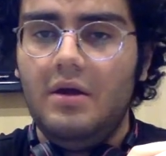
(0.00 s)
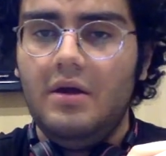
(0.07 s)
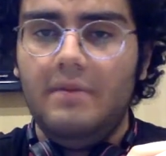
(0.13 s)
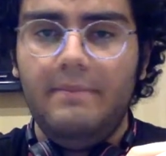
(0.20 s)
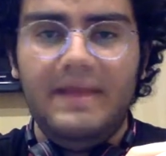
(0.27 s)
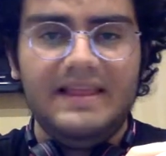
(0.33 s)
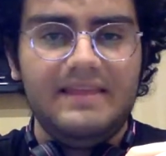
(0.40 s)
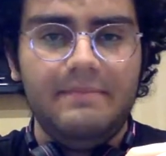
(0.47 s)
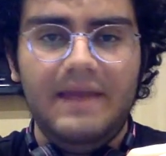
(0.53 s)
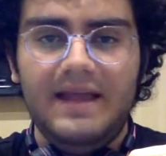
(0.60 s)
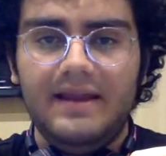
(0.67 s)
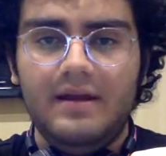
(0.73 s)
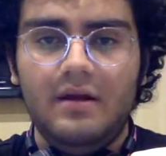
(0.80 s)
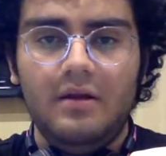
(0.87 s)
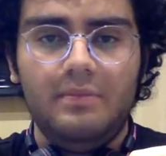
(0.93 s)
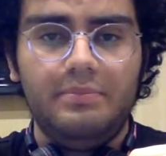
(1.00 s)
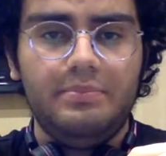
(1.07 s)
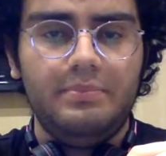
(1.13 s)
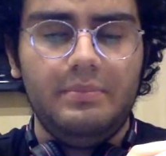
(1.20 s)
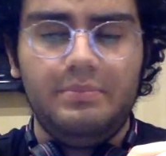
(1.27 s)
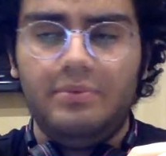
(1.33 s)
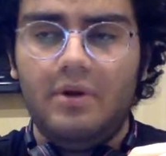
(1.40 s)
mathematical
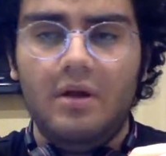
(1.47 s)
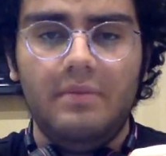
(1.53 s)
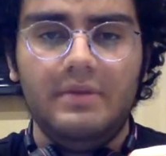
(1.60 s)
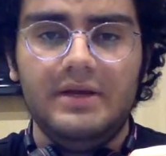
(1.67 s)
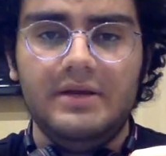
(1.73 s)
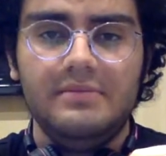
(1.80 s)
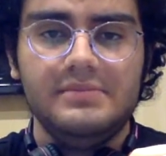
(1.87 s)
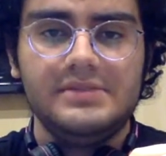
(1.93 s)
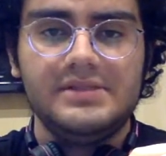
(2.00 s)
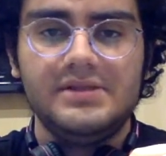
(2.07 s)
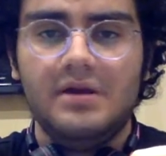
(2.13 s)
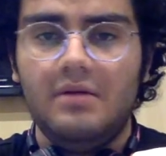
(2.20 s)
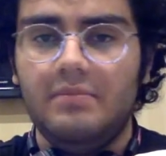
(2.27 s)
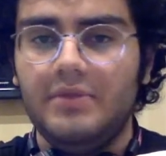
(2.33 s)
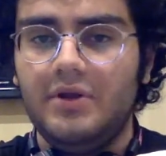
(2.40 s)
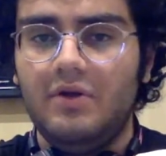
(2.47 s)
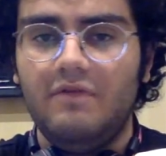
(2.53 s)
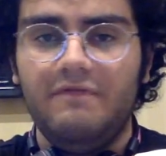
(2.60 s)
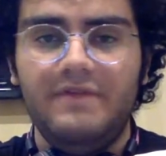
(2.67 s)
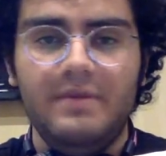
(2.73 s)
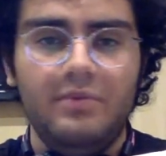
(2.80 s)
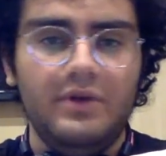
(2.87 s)
problems, some
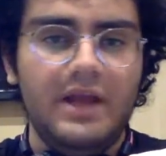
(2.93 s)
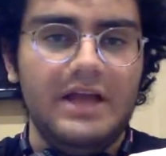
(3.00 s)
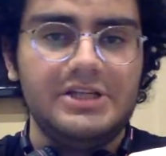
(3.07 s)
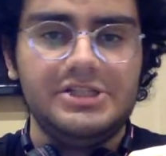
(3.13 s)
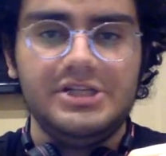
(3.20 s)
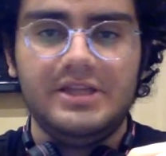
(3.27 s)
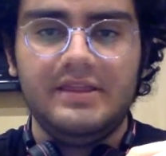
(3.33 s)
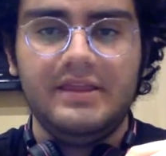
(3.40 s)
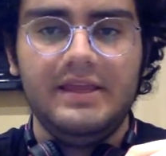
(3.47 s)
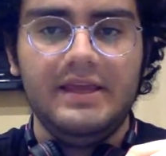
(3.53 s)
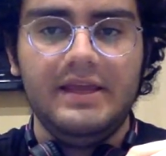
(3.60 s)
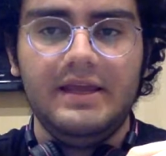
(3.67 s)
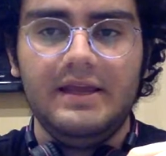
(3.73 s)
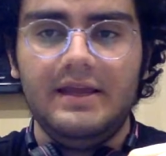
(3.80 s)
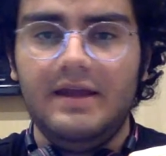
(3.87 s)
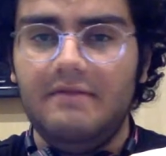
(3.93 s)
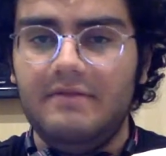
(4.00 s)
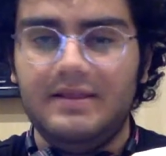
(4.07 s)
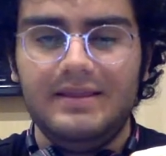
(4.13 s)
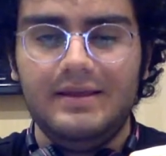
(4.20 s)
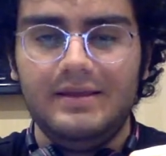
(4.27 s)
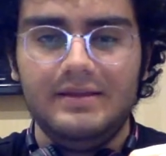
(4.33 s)
Fibonacci thing,
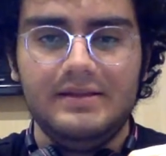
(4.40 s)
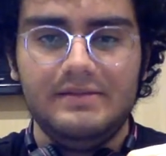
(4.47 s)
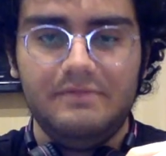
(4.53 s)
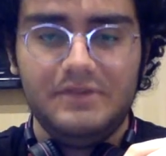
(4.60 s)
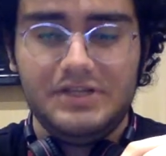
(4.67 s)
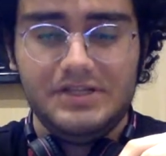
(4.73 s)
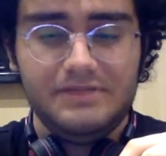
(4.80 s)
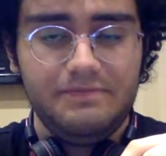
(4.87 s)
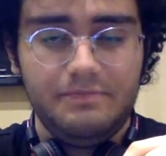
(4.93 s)
everything which is